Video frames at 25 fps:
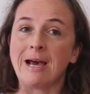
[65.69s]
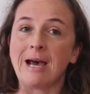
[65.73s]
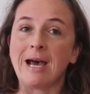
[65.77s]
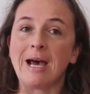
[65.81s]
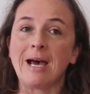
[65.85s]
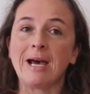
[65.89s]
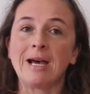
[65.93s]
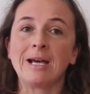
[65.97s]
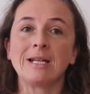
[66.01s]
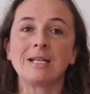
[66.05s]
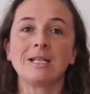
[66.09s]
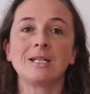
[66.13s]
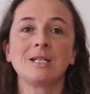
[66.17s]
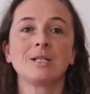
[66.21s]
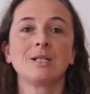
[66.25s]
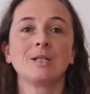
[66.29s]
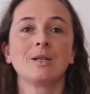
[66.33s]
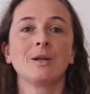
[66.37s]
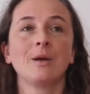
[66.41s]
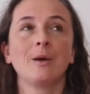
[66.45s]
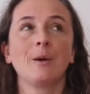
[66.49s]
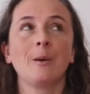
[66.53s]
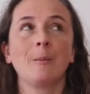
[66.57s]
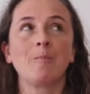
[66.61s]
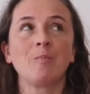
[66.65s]
And
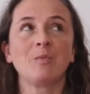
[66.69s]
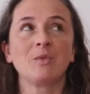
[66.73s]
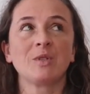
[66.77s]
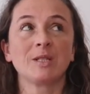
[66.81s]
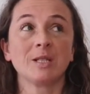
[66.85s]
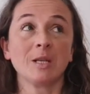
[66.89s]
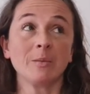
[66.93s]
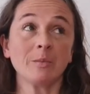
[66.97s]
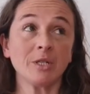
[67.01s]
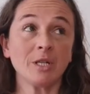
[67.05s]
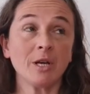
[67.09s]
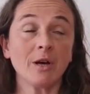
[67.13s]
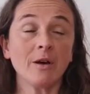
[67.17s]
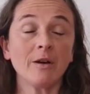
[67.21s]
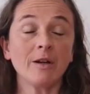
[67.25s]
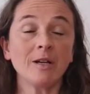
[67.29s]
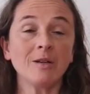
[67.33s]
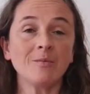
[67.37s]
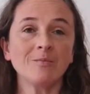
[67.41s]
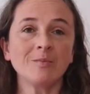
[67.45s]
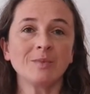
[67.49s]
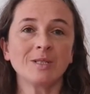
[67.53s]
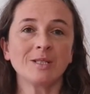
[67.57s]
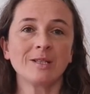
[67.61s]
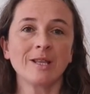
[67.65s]

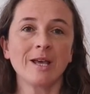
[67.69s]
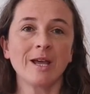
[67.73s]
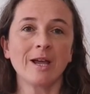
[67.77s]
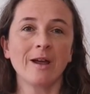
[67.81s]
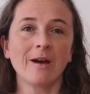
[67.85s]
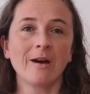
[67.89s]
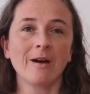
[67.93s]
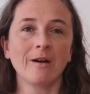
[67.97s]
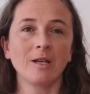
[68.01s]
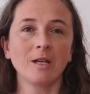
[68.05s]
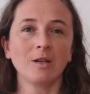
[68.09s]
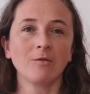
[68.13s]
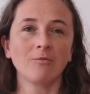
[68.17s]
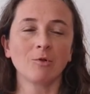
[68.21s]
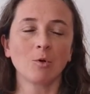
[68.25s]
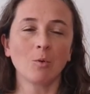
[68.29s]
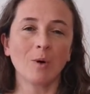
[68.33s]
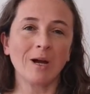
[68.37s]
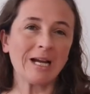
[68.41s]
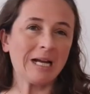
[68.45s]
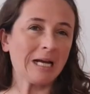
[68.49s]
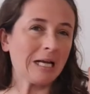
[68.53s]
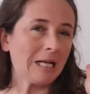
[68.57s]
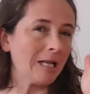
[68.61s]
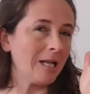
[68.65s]
sometimes they are even
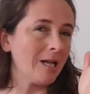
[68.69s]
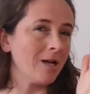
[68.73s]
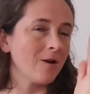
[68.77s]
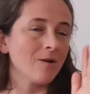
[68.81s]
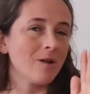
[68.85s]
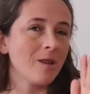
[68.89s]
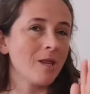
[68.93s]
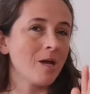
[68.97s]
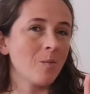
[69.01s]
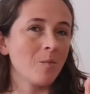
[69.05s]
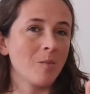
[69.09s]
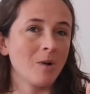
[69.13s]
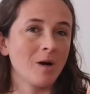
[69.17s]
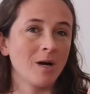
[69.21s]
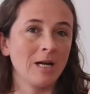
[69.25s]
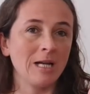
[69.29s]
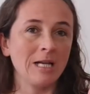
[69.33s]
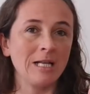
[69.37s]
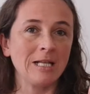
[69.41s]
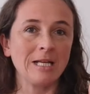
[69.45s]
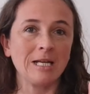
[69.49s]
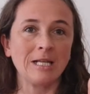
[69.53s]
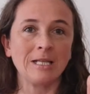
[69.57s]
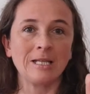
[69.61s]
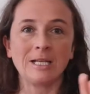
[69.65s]
quite clear in their
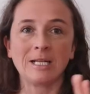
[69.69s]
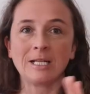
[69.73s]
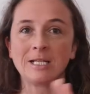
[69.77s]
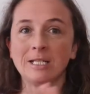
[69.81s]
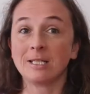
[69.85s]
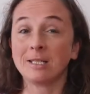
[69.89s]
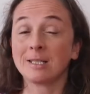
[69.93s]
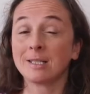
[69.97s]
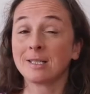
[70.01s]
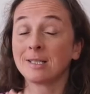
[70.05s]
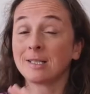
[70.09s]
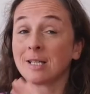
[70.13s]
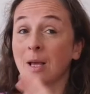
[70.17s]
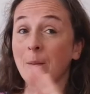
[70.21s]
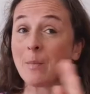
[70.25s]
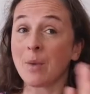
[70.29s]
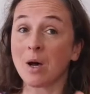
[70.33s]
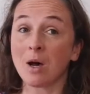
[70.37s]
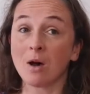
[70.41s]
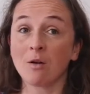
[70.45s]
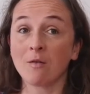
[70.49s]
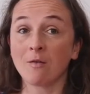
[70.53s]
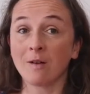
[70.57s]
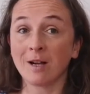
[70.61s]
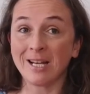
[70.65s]
mind that that is
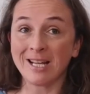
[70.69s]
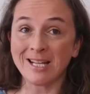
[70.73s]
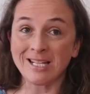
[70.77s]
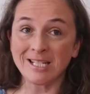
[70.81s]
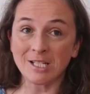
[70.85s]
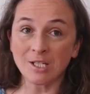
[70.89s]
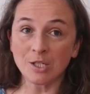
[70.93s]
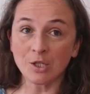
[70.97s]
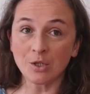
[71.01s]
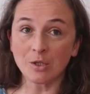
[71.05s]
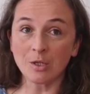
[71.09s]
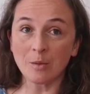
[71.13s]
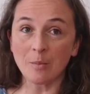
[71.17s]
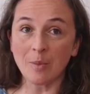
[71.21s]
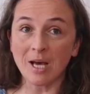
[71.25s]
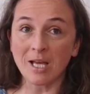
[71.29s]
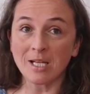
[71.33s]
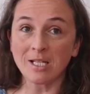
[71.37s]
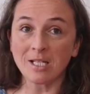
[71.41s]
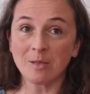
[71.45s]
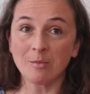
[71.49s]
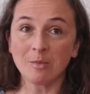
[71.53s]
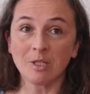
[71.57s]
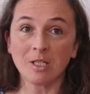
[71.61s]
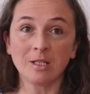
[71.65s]
somehow related to the
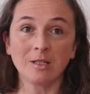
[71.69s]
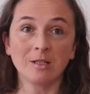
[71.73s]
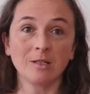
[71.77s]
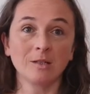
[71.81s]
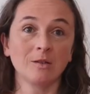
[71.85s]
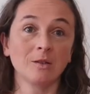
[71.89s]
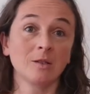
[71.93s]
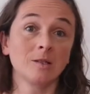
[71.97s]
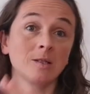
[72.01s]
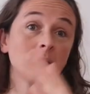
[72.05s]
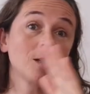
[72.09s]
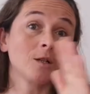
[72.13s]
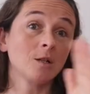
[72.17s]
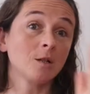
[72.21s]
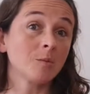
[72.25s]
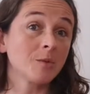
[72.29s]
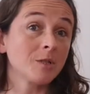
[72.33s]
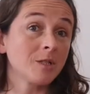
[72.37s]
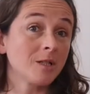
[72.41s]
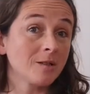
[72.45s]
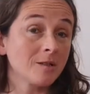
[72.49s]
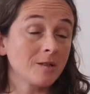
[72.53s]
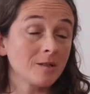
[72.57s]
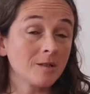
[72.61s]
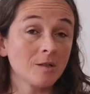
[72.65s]
pandemic and the
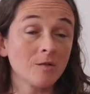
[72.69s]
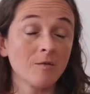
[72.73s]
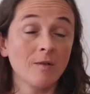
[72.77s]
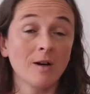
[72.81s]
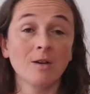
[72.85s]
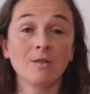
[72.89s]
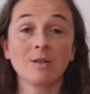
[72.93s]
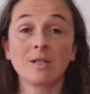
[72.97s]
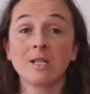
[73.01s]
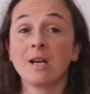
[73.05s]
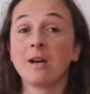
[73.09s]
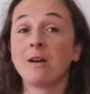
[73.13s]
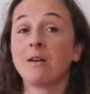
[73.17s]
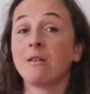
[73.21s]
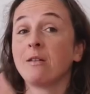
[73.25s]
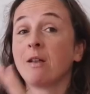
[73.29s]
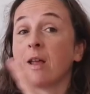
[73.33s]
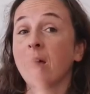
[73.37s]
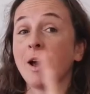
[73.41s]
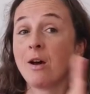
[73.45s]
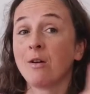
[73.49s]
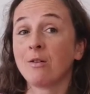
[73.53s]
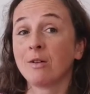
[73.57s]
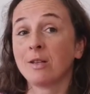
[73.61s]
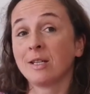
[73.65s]
circumstances around that and
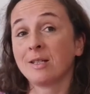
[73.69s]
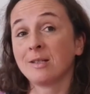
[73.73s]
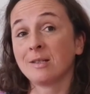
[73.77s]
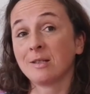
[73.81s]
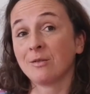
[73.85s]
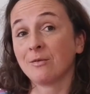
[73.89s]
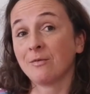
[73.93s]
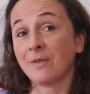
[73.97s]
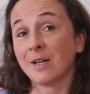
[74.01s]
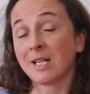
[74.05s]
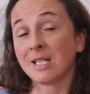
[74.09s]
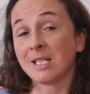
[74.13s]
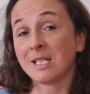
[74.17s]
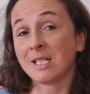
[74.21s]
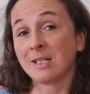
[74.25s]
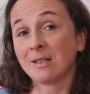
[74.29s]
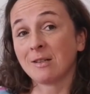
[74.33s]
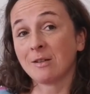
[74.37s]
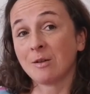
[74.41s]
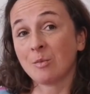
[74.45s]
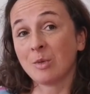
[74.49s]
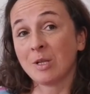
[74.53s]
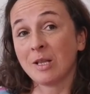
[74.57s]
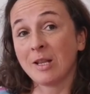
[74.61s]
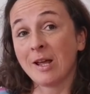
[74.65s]
how that's affecting
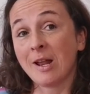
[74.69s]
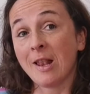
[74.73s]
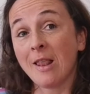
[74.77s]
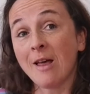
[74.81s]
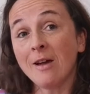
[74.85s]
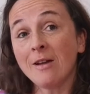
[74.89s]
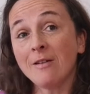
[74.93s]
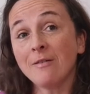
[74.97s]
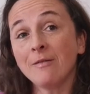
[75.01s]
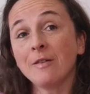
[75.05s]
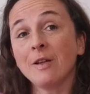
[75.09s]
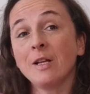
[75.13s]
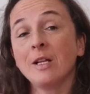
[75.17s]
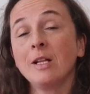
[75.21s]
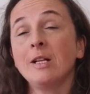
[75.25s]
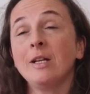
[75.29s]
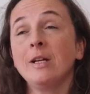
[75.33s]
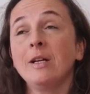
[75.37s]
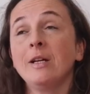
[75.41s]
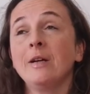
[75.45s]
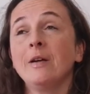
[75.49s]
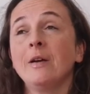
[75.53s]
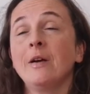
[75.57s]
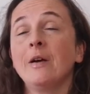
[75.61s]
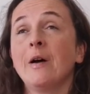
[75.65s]
them in their life.
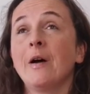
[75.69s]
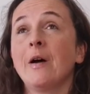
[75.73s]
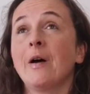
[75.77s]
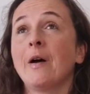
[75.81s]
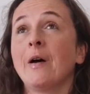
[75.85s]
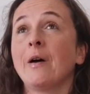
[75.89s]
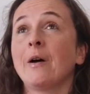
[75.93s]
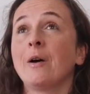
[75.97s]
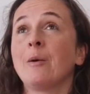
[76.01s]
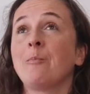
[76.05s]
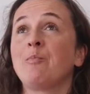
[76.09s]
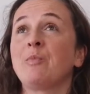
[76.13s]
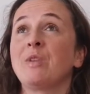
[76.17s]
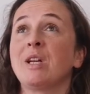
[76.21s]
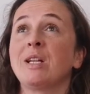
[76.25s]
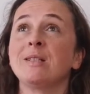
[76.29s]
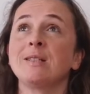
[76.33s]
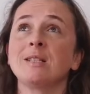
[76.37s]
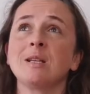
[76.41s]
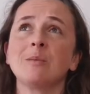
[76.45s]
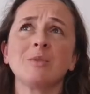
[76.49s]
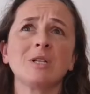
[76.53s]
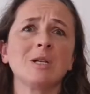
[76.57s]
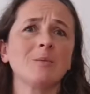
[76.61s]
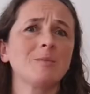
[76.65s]
And
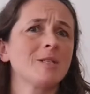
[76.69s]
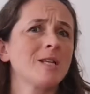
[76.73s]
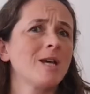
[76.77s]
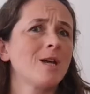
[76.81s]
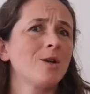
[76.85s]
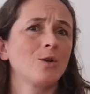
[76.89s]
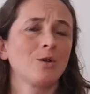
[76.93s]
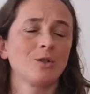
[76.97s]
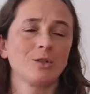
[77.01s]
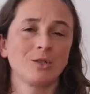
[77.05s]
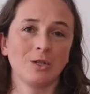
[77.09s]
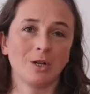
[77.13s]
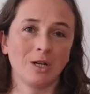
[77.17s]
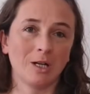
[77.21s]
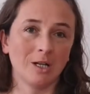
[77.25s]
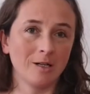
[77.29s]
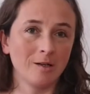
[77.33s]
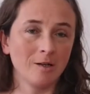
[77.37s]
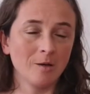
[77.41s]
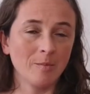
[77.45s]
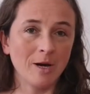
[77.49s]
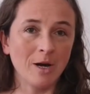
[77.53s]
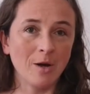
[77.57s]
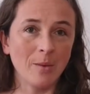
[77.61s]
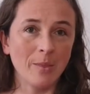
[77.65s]
sometimes they're not so clear
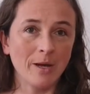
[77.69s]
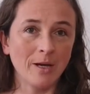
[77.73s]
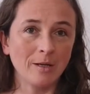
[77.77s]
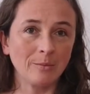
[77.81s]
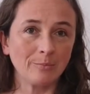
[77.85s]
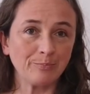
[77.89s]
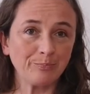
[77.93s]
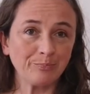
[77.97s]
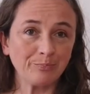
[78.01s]
about that.